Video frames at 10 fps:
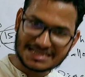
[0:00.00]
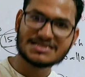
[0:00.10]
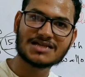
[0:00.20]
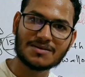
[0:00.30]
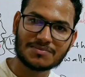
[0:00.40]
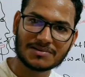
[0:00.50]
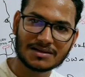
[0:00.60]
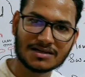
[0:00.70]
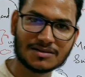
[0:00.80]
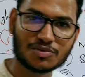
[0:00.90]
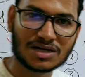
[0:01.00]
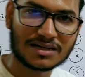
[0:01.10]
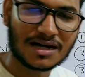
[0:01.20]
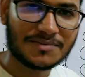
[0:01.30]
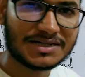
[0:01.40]
dissolve in the buccal
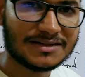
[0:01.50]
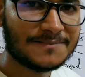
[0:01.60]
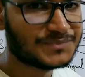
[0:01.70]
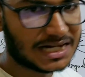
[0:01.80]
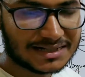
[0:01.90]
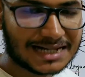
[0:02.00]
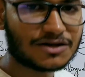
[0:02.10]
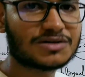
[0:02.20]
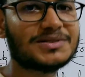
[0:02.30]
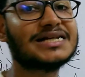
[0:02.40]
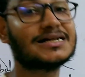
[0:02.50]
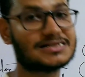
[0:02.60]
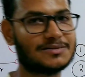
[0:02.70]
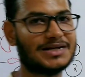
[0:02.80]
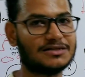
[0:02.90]
cavity and cannot be
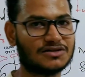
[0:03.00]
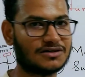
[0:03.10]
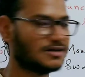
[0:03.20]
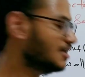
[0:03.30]
tasted by the tongue.